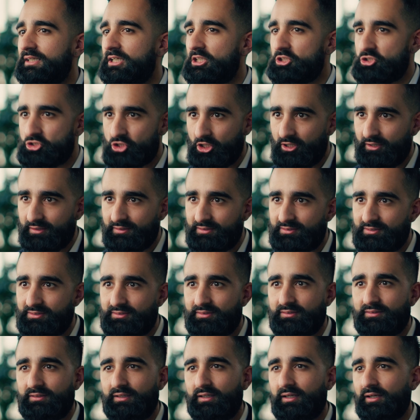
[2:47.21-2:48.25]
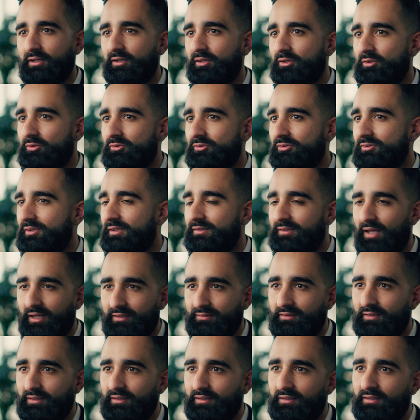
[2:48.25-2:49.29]
insurance. It includes
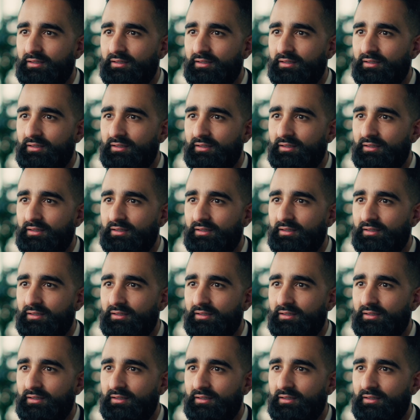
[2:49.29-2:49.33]
detecting